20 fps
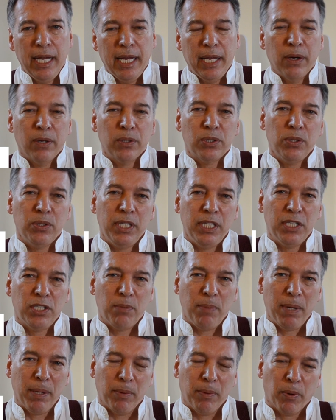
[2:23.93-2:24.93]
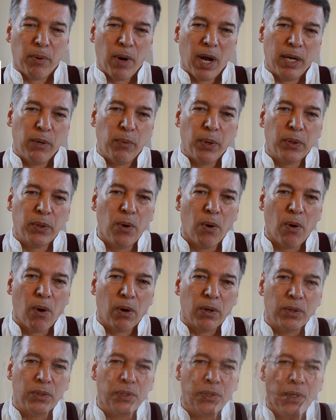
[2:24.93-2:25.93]
It also needs to be able to ride with
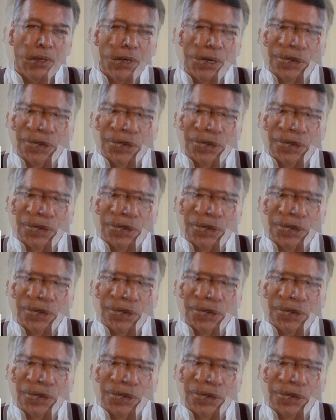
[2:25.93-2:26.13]
cars.